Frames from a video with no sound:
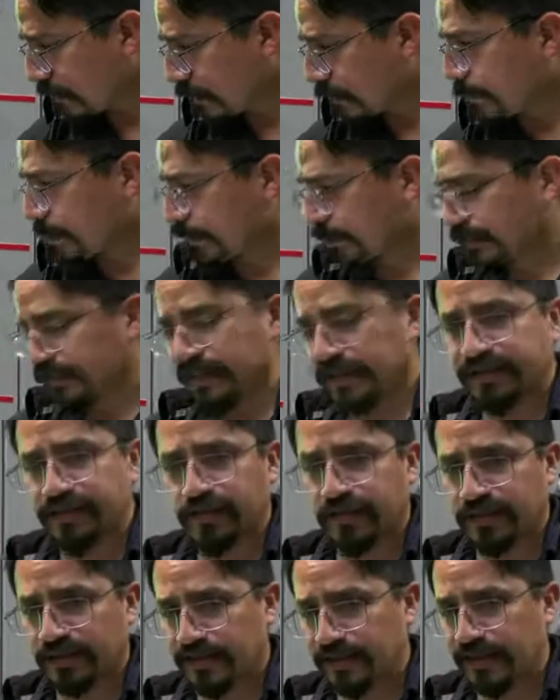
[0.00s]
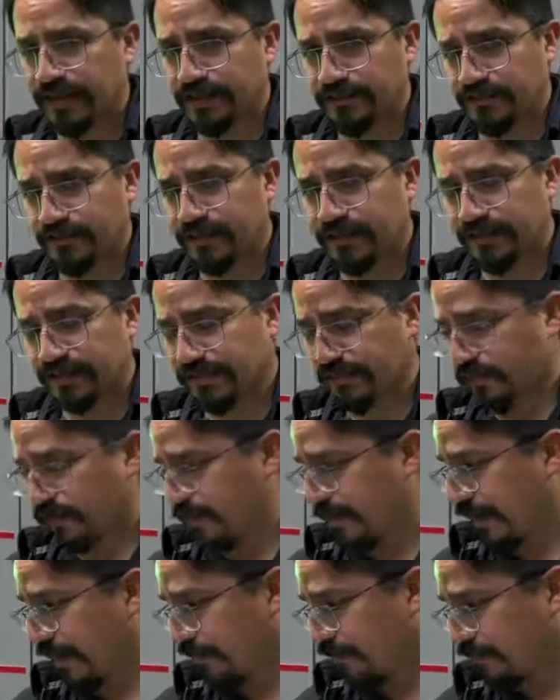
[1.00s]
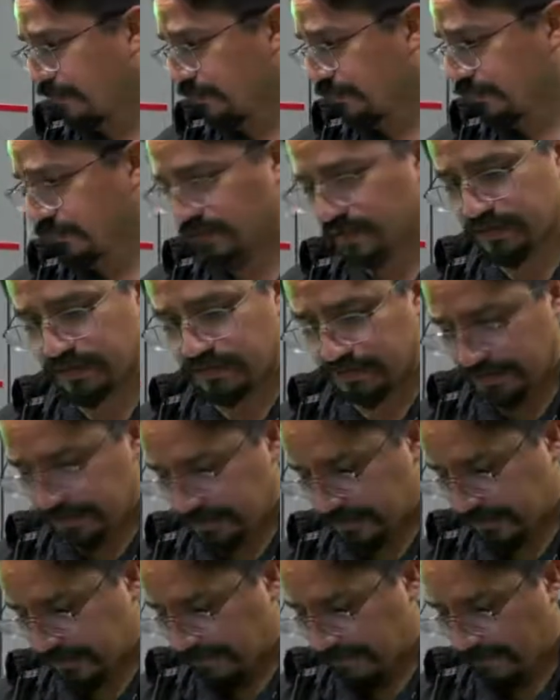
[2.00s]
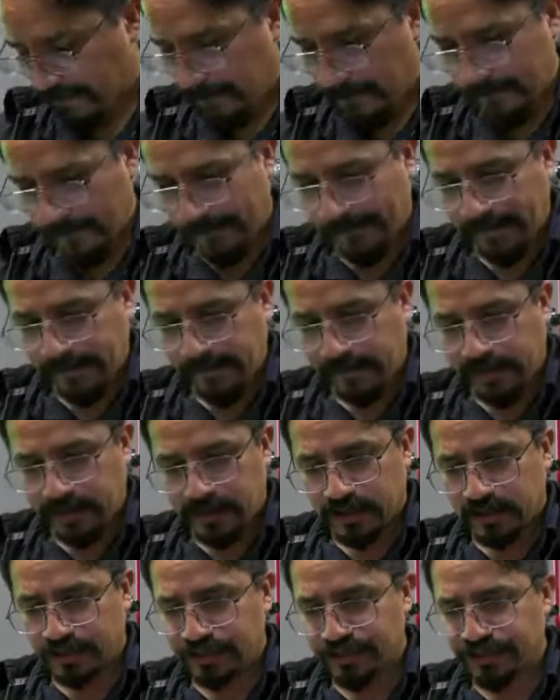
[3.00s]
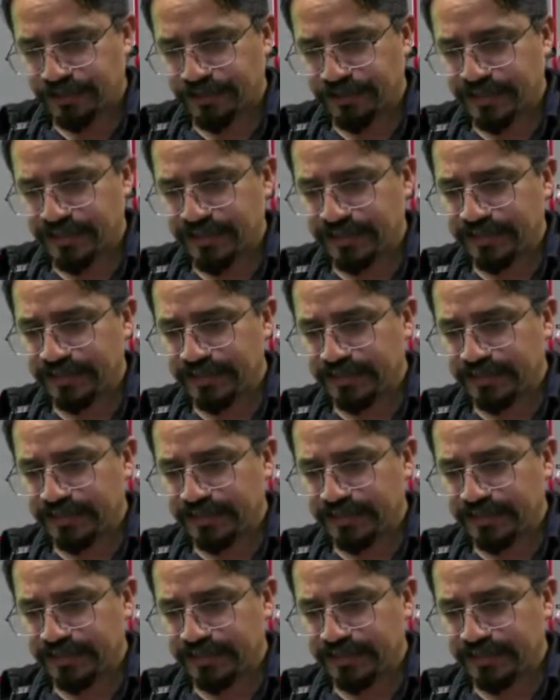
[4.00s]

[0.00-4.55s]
But these are the main switches for manual control. On sheet